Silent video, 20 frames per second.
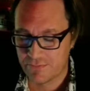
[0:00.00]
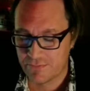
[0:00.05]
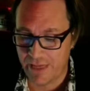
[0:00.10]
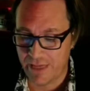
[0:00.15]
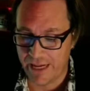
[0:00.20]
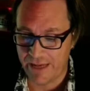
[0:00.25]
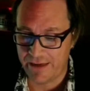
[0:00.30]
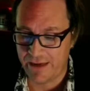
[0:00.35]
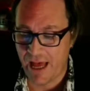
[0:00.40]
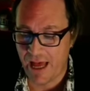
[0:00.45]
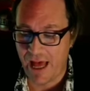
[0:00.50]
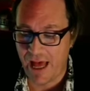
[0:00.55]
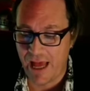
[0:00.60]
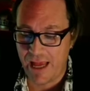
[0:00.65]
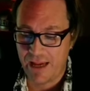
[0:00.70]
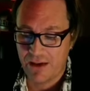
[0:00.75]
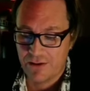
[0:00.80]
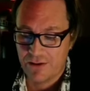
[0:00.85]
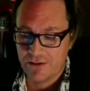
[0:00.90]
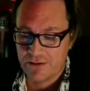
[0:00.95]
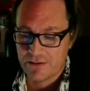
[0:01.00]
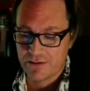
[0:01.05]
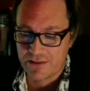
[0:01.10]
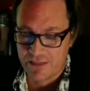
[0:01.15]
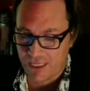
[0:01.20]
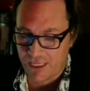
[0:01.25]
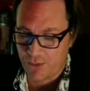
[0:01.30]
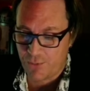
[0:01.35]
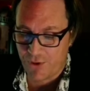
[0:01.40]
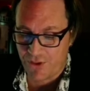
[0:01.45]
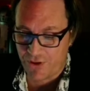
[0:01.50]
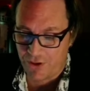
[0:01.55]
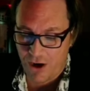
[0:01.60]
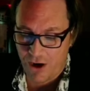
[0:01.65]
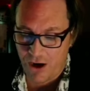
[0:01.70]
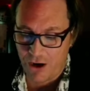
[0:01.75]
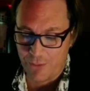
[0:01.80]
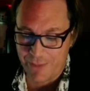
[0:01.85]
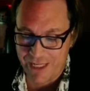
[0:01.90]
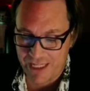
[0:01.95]
And I, sick with
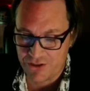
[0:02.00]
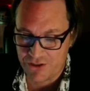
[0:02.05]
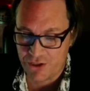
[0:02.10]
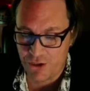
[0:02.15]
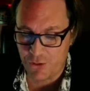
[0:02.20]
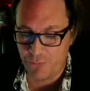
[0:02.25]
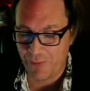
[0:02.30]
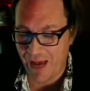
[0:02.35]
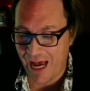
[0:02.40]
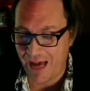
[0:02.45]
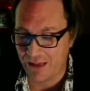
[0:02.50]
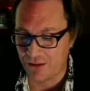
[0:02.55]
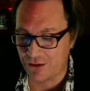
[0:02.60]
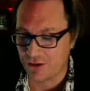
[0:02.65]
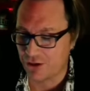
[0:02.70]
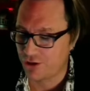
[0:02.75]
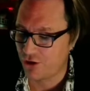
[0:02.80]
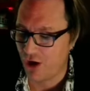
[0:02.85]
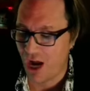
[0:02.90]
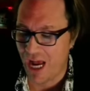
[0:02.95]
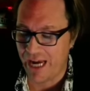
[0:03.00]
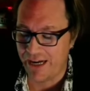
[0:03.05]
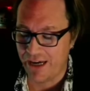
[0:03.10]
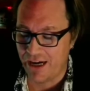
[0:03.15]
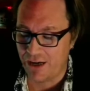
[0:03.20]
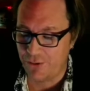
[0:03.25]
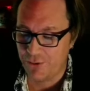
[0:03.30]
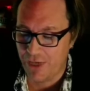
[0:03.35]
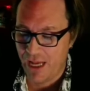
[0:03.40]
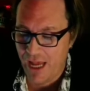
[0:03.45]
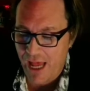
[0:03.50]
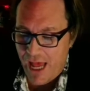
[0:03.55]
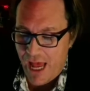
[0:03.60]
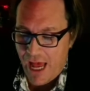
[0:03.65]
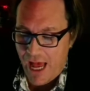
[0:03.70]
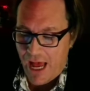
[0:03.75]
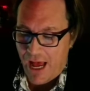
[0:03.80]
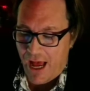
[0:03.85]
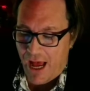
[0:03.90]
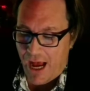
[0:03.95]
alarm at his new pallor, cried out,
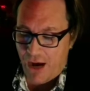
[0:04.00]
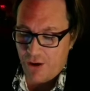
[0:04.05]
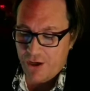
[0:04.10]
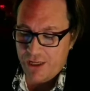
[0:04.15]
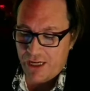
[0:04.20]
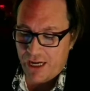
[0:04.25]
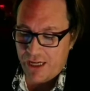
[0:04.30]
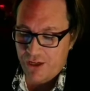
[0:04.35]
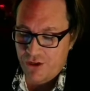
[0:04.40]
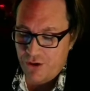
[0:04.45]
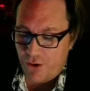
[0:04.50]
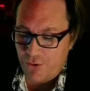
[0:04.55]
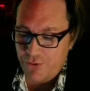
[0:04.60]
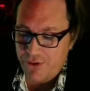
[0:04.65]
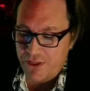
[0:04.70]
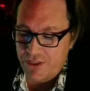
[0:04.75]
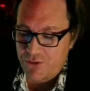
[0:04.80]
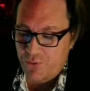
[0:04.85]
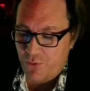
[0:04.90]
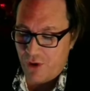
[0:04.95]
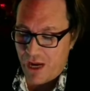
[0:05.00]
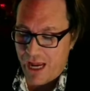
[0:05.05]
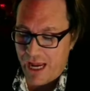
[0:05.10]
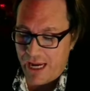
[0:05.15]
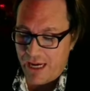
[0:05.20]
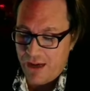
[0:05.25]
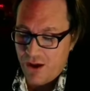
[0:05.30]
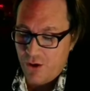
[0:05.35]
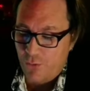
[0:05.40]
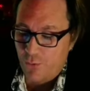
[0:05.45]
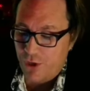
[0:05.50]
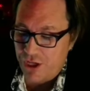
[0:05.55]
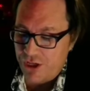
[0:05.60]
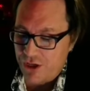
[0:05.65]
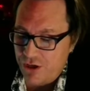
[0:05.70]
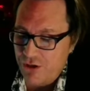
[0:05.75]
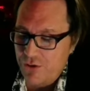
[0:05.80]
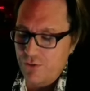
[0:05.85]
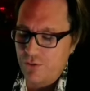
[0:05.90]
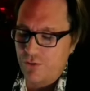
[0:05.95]
how can I go this way when
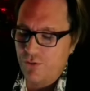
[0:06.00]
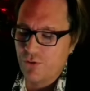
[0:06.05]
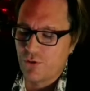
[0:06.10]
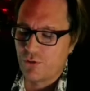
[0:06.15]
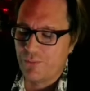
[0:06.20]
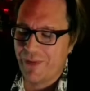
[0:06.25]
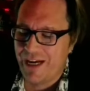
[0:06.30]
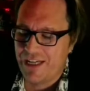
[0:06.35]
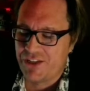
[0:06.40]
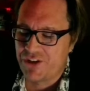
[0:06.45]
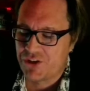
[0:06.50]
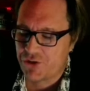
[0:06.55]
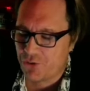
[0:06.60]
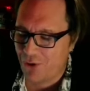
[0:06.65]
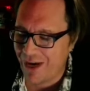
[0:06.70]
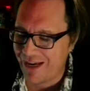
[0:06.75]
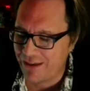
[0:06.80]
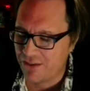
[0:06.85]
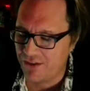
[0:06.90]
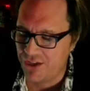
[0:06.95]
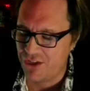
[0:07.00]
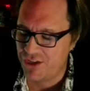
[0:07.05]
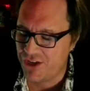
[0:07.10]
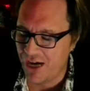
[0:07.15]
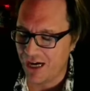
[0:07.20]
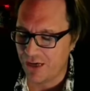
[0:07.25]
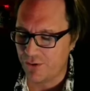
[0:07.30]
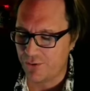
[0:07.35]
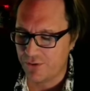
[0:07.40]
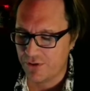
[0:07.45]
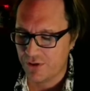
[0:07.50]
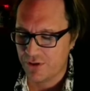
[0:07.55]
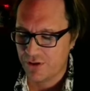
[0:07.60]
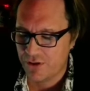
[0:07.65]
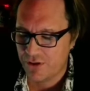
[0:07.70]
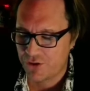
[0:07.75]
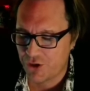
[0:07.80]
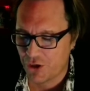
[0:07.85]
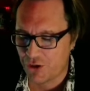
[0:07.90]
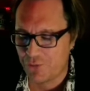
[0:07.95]
you, who are my strength and doubt,
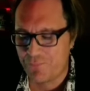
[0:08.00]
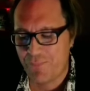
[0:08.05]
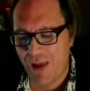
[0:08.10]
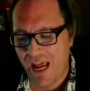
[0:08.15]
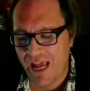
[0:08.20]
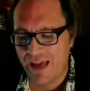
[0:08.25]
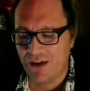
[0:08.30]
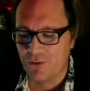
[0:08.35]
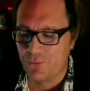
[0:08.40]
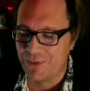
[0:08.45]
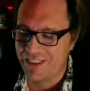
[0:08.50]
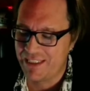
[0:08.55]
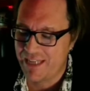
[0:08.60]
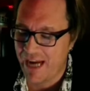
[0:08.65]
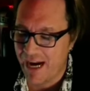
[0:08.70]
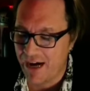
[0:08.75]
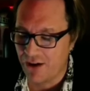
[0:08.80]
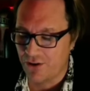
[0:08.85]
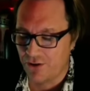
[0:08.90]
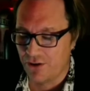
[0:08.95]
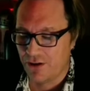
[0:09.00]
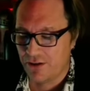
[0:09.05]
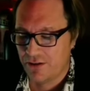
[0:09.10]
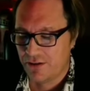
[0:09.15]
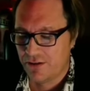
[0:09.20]
turn pale with terror?